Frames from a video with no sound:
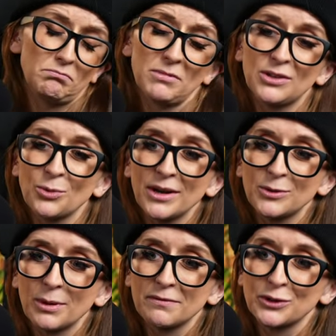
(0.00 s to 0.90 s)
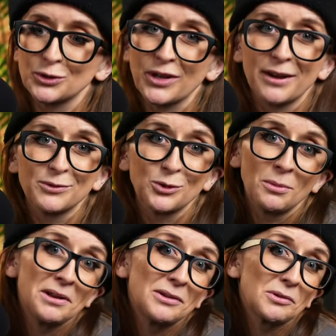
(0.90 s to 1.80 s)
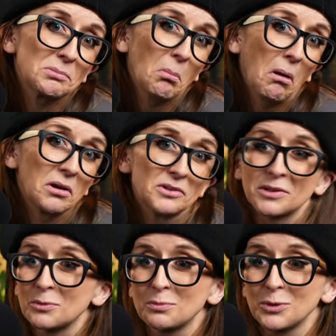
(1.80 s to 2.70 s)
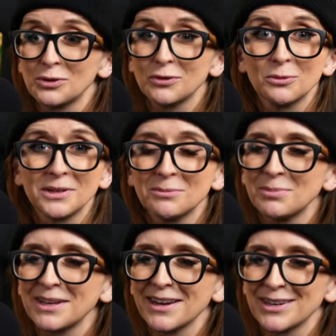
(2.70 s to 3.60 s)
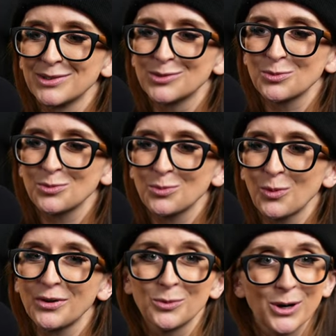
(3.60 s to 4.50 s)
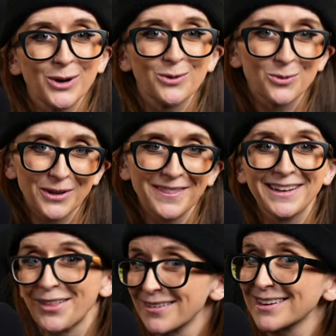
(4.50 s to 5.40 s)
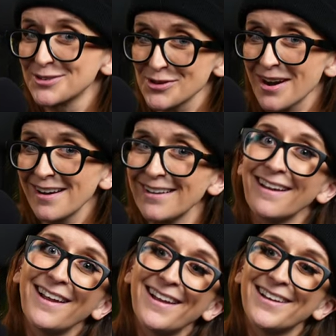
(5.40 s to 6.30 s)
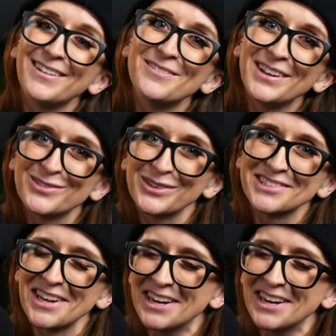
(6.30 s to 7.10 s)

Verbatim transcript: that's why it's beneficial to have two minis, honestly, when you're filming, because while you're working on one, the other can try, and vice versa.